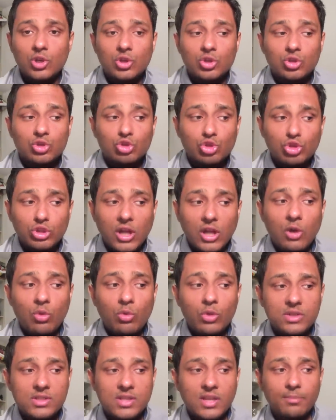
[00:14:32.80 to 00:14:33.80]
so now
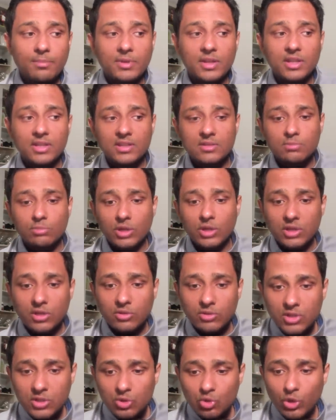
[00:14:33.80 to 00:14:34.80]
what's happening is
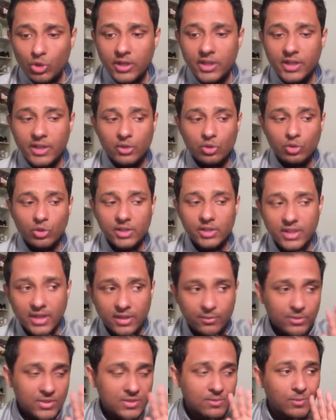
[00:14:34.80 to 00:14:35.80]
mercury is going retrograde
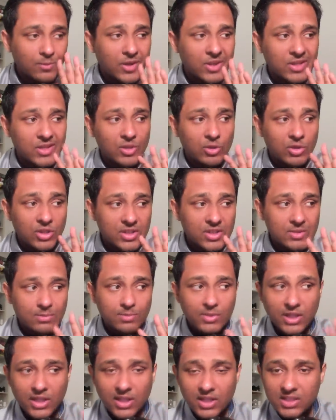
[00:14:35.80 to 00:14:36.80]
that means mercury is
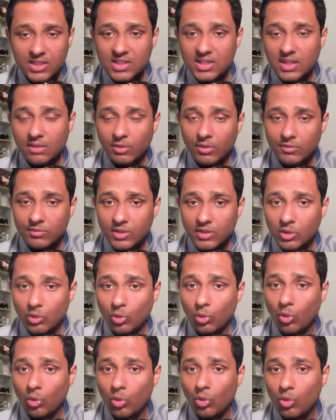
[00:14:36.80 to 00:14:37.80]
bringing some of the
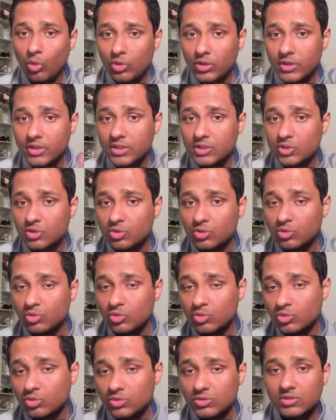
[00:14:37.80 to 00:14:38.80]
old
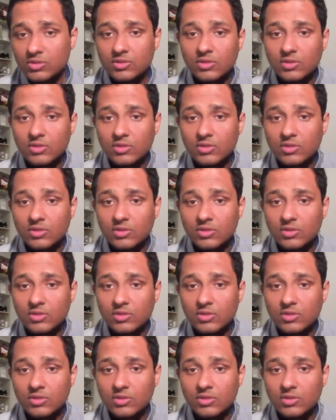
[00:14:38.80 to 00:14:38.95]
issues